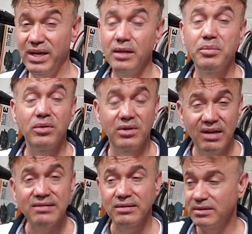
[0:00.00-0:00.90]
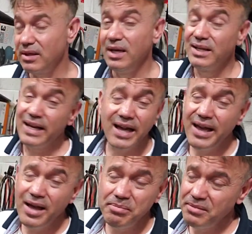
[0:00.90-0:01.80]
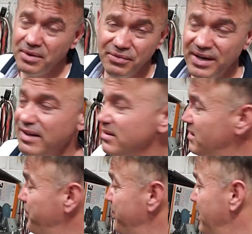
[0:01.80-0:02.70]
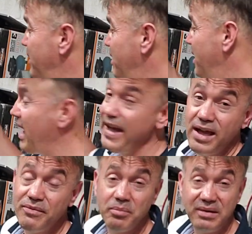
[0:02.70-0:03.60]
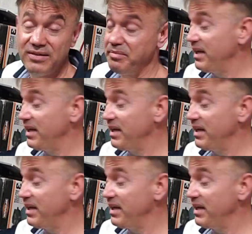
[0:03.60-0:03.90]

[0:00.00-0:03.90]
want to help your cousin. Like I have friends. I have replaced